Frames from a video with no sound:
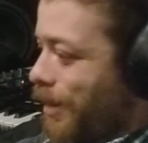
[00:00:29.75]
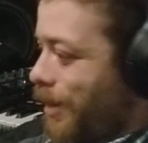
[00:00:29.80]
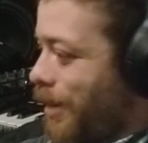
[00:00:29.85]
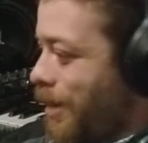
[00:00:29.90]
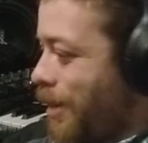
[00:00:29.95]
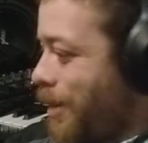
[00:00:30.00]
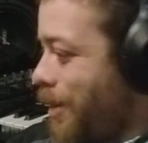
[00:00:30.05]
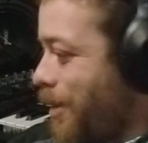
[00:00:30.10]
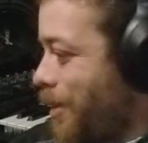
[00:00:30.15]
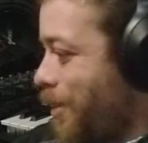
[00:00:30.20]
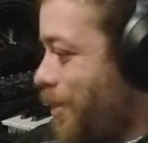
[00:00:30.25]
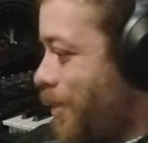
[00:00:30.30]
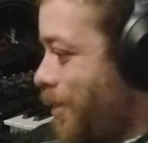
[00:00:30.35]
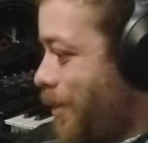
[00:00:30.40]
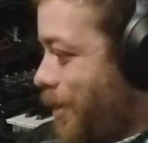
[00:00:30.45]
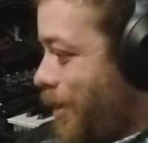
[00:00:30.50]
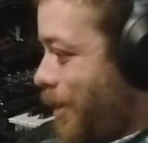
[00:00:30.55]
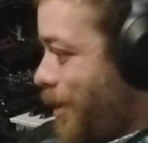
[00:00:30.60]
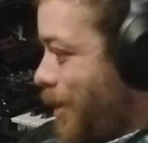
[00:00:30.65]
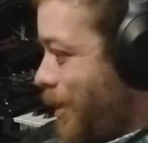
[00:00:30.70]
uh,
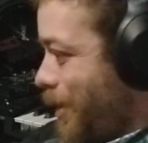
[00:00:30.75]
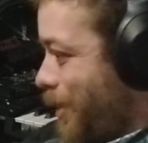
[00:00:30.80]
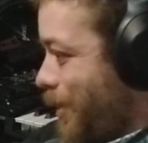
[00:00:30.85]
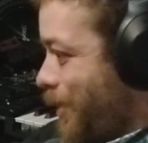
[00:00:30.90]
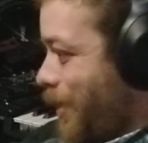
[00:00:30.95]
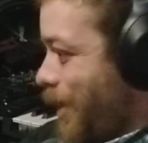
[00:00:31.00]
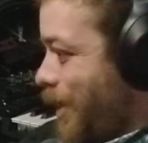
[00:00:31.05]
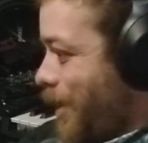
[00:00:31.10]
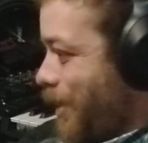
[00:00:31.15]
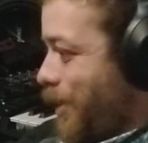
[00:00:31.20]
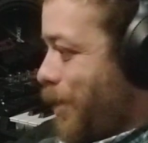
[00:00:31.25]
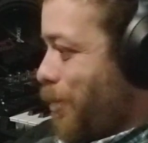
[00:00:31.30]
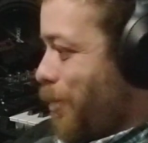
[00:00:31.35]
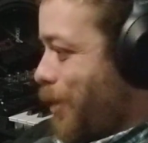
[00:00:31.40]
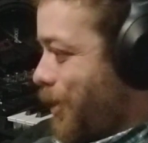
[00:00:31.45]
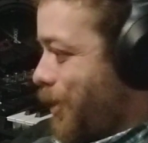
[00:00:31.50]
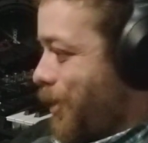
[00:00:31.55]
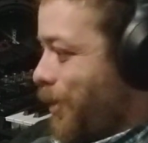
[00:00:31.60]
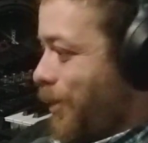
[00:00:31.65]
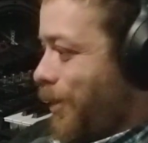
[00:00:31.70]
is that it's in my
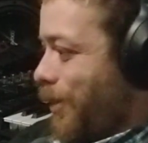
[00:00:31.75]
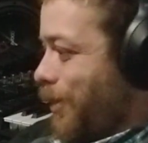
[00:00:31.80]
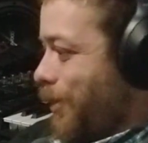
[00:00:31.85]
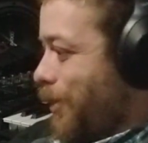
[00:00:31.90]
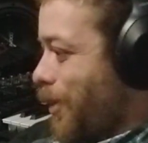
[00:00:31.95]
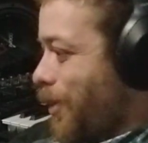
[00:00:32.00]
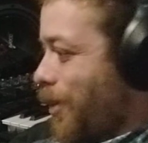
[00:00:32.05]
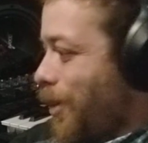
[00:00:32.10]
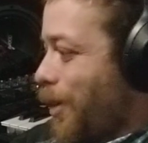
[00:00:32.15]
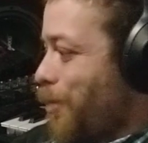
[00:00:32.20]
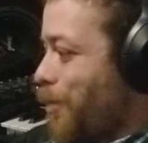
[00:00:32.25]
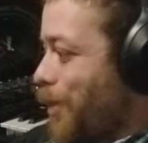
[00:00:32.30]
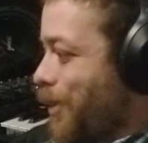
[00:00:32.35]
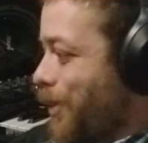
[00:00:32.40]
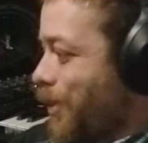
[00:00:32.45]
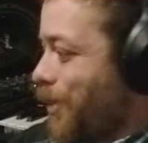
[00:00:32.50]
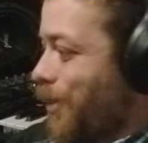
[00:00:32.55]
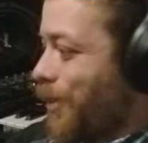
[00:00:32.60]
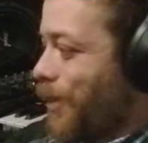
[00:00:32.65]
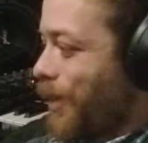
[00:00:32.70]
studio. It's the heart of my
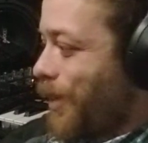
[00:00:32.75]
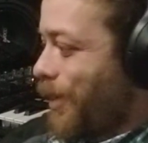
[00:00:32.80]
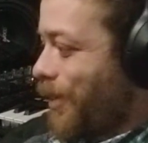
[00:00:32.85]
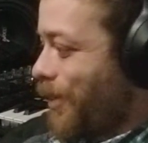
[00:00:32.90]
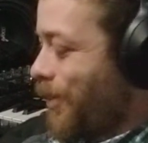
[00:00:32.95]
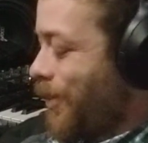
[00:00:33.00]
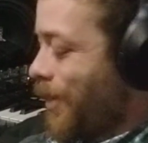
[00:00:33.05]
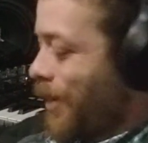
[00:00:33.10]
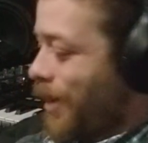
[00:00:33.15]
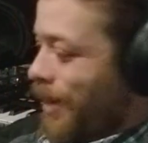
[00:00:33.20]
studio.